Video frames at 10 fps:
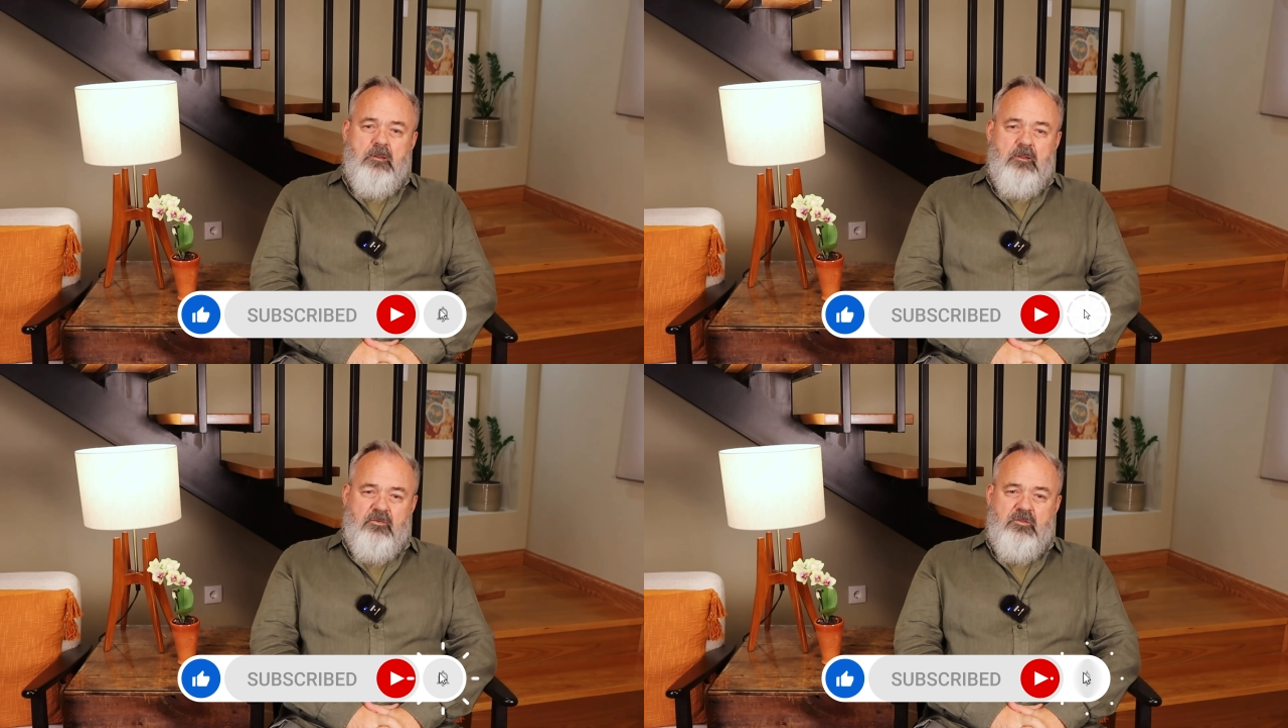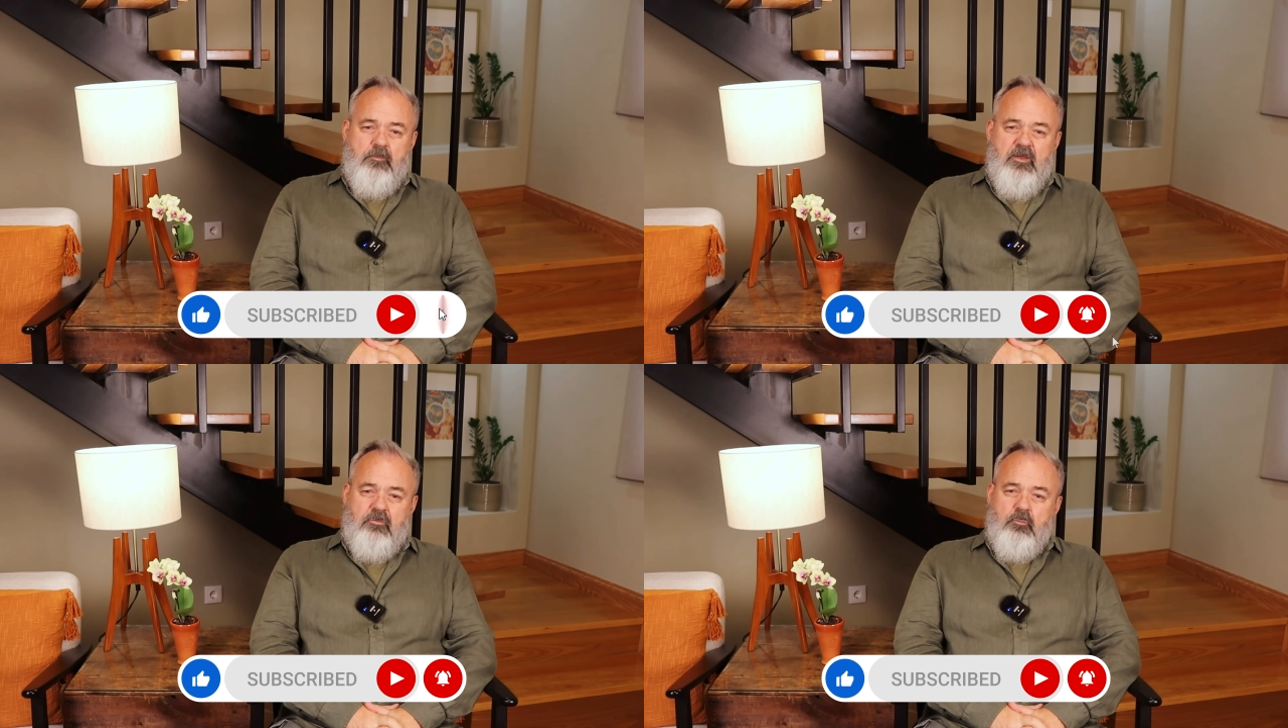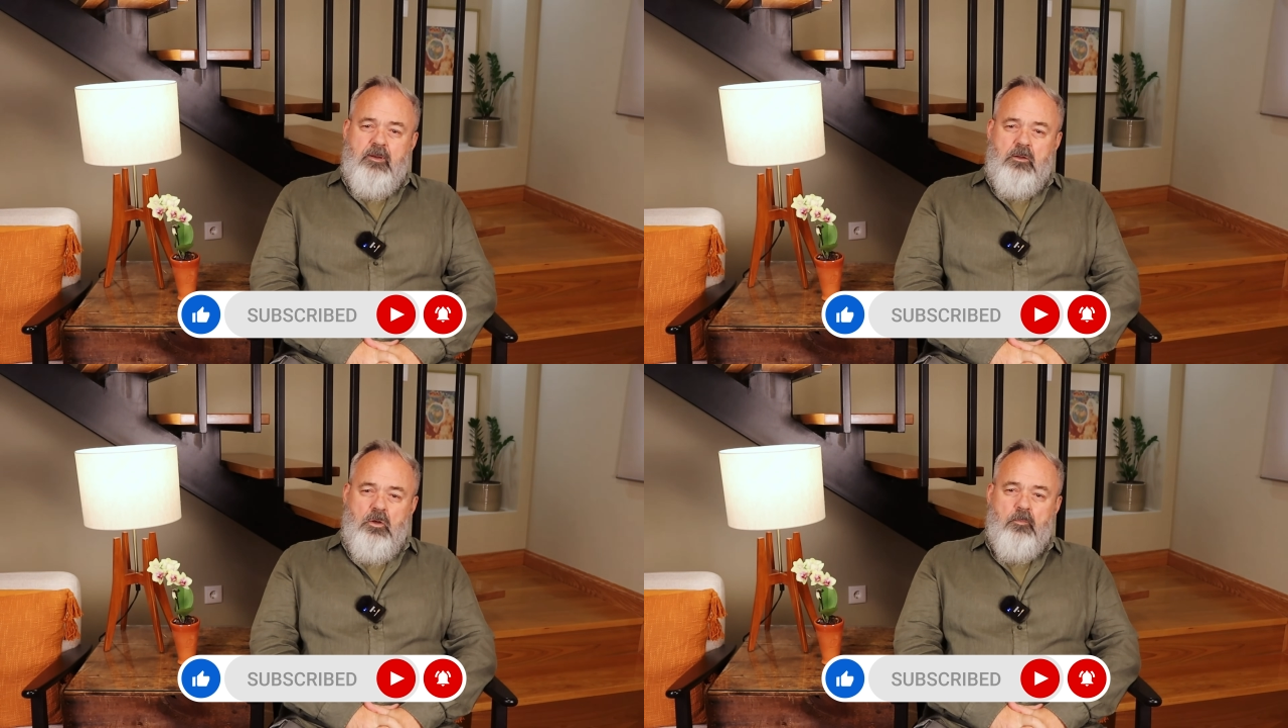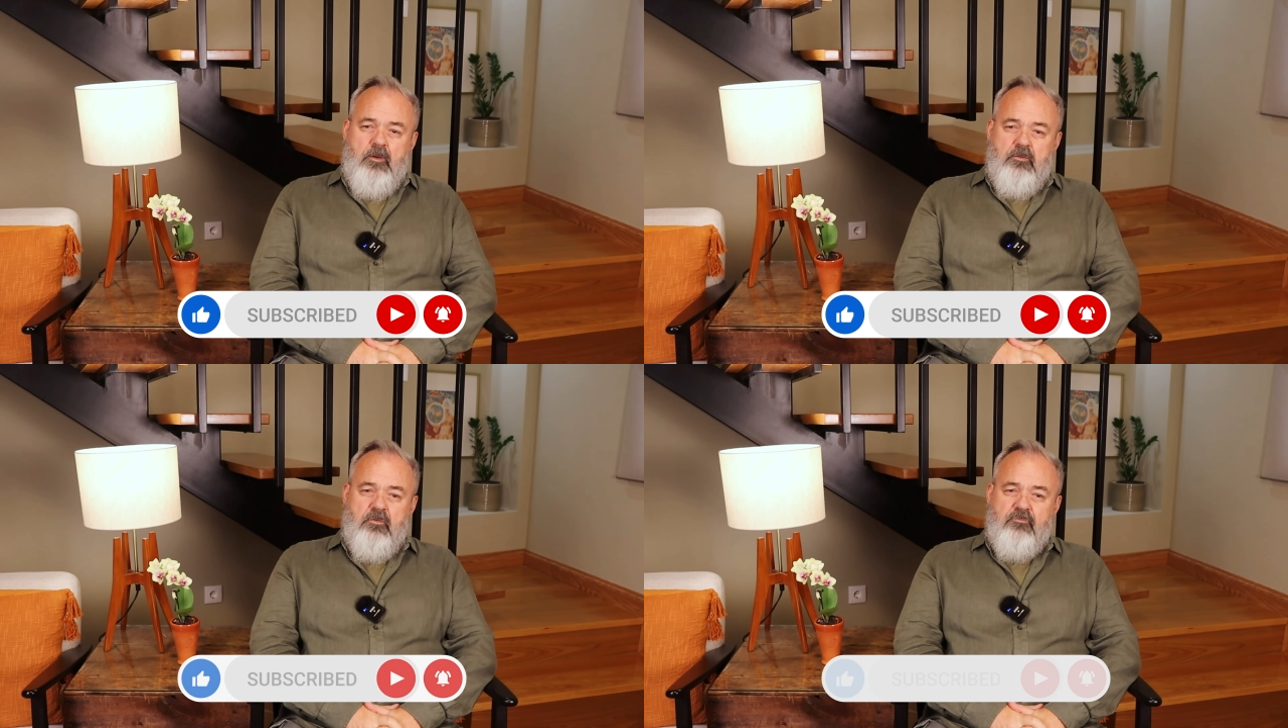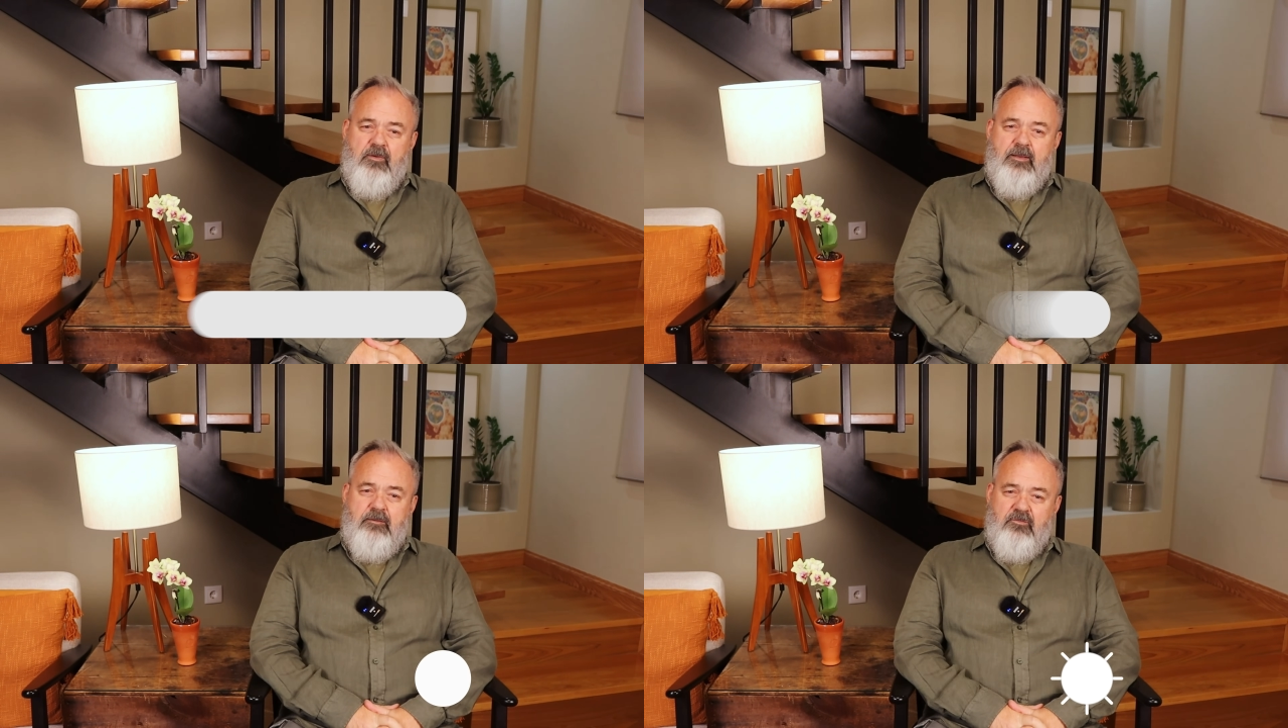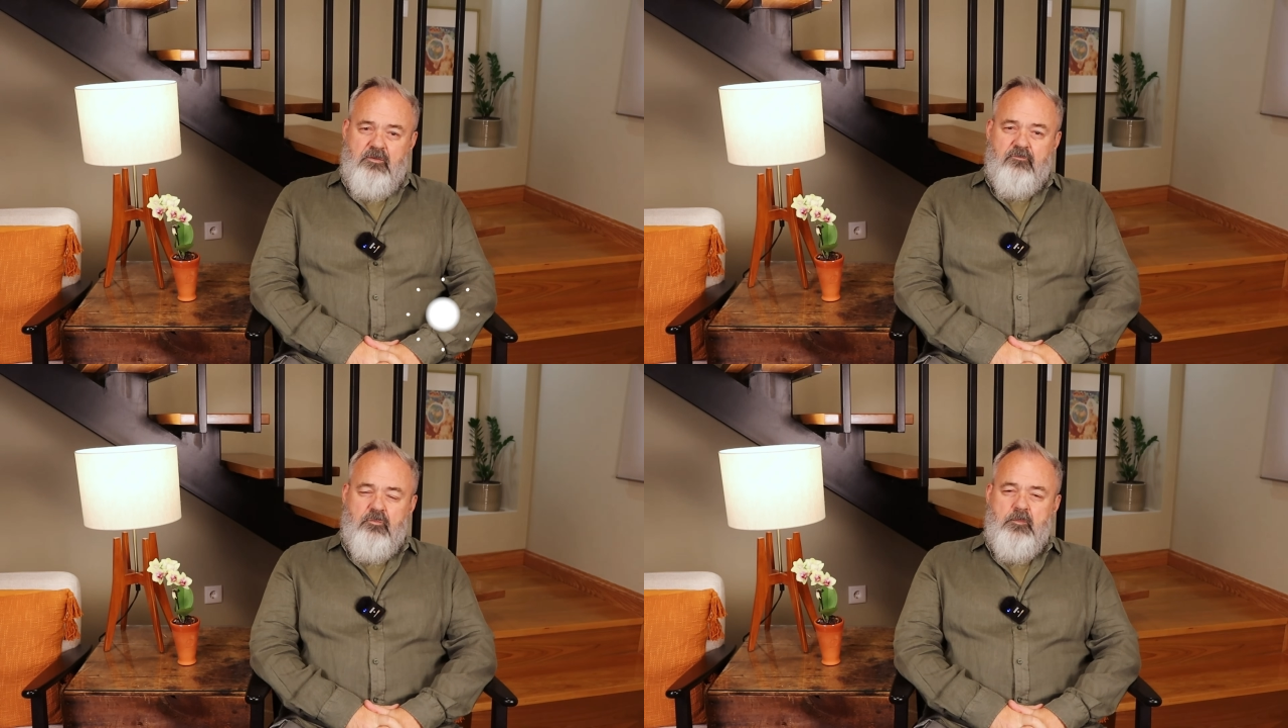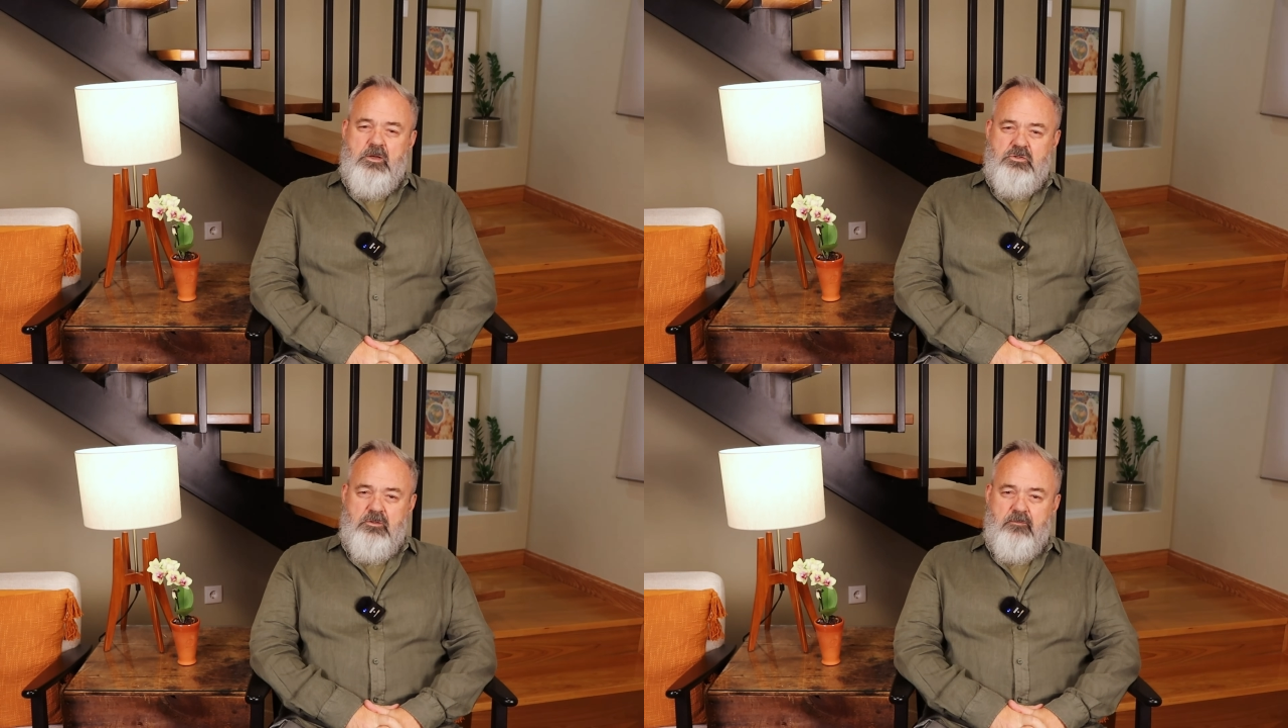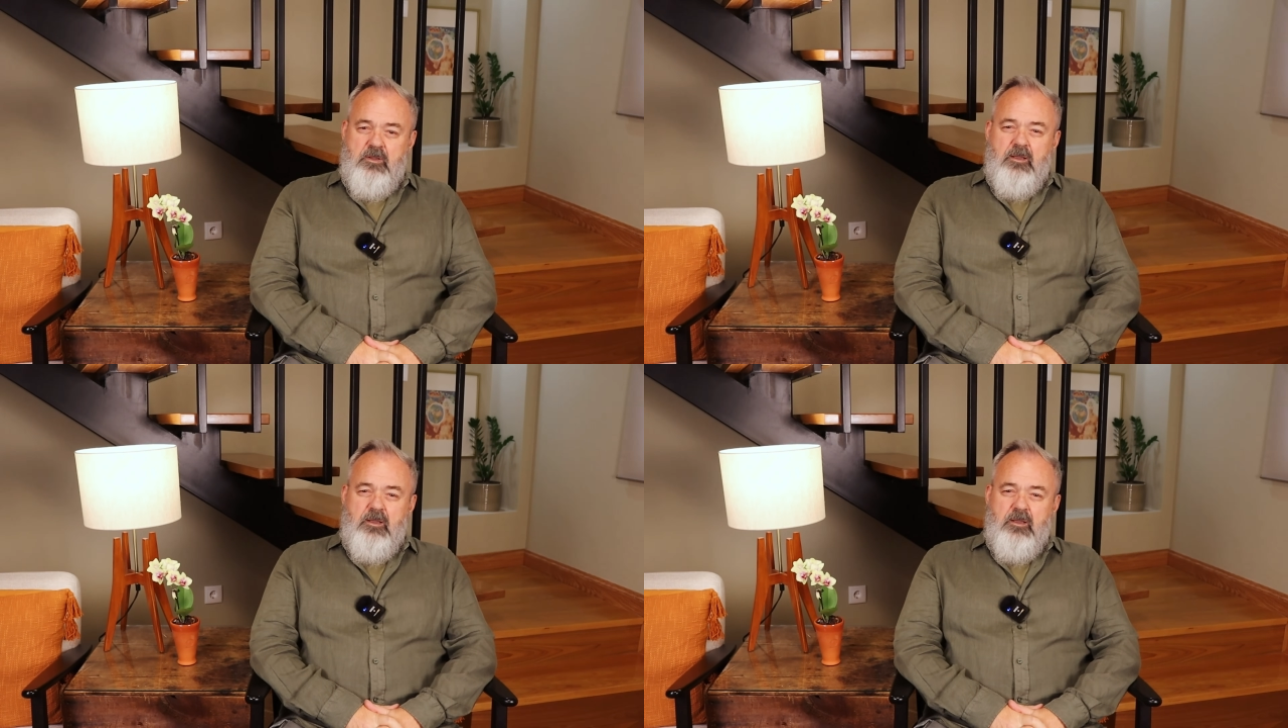It's the best way to help others find this information,